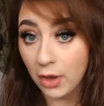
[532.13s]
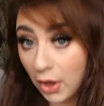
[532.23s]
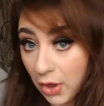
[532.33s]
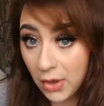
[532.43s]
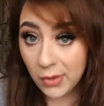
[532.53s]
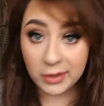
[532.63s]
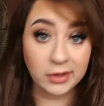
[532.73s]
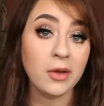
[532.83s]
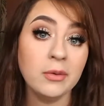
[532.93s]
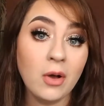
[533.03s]
Okie
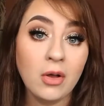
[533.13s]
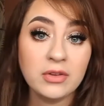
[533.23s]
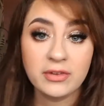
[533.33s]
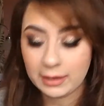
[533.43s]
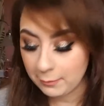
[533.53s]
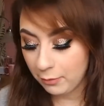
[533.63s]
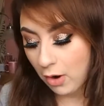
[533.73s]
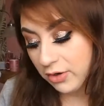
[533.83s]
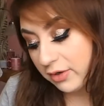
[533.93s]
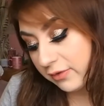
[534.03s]
doke, on to lip
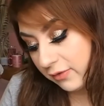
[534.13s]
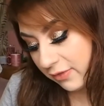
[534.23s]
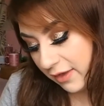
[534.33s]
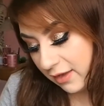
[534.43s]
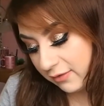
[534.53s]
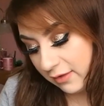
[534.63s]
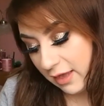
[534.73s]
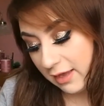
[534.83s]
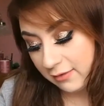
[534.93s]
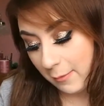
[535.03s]
products. This
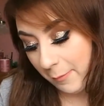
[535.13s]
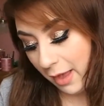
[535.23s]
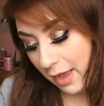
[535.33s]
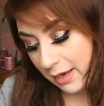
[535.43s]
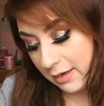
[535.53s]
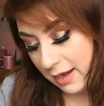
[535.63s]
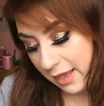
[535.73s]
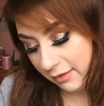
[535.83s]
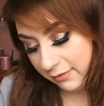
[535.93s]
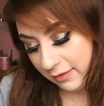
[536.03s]
is by
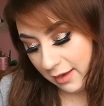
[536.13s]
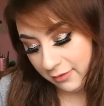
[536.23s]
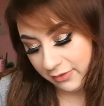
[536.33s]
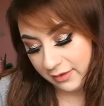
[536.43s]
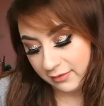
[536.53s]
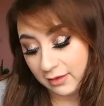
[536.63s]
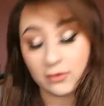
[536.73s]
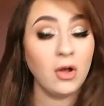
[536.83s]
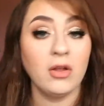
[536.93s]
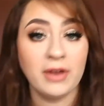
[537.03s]
NYX. Now, this is
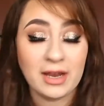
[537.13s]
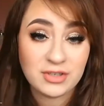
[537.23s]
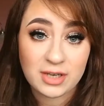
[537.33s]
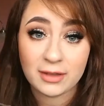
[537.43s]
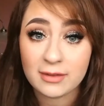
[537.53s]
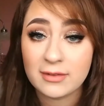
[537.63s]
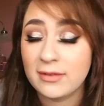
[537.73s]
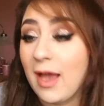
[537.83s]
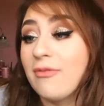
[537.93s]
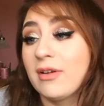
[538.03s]
called
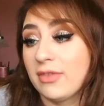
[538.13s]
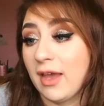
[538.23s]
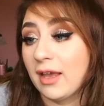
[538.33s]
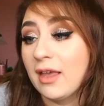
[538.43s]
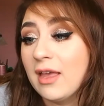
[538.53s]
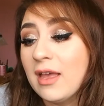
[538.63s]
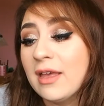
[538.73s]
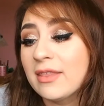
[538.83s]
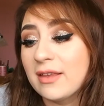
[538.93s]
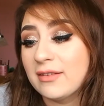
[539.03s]
#ThisIsEverything.
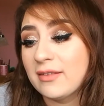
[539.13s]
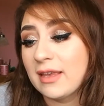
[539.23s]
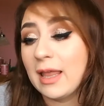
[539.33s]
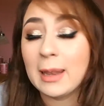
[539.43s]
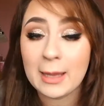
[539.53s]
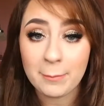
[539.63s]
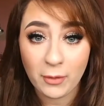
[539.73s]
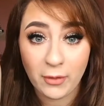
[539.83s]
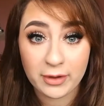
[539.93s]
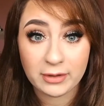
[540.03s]
This is the lip
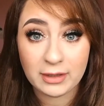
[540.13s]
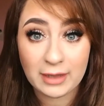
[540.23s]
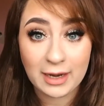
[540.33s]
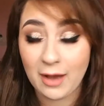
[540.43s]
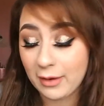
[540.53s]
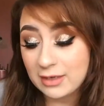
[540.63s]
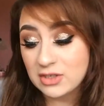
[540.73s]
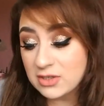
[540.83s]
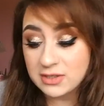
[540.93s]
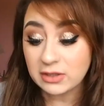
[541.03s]
oil. Now, it
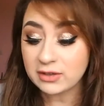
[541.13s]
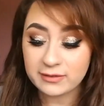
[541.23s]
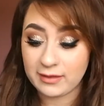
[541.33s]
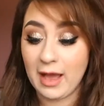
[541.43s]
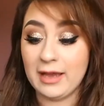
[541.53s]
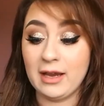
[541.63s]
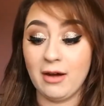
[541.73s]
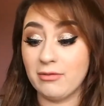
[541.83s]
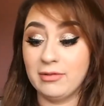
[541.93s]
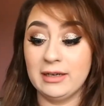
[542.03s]
just looks like a
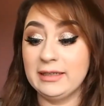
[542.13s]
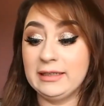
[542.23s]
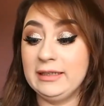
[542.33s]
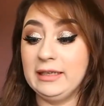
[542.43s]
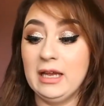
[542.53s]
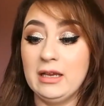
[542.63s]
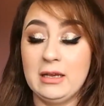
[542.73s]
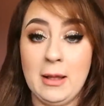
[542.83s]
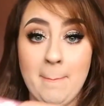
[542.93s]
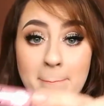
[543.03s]
really
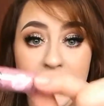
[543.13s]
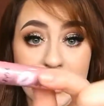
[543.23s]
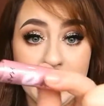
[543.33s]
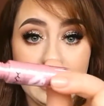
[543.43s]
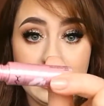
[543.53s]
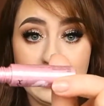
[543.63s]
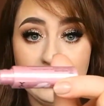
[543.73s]
pinky